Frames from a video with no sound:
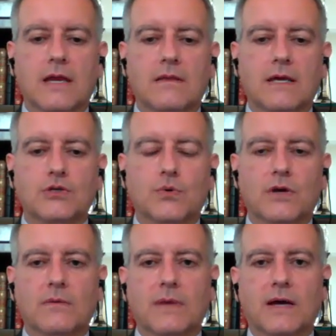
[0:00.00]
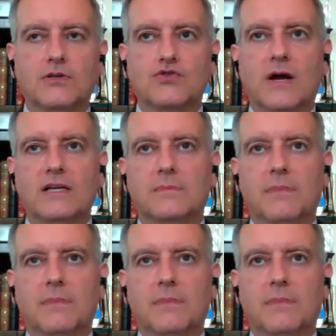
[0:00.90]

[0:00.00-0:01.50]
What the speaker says: they're talking about trying to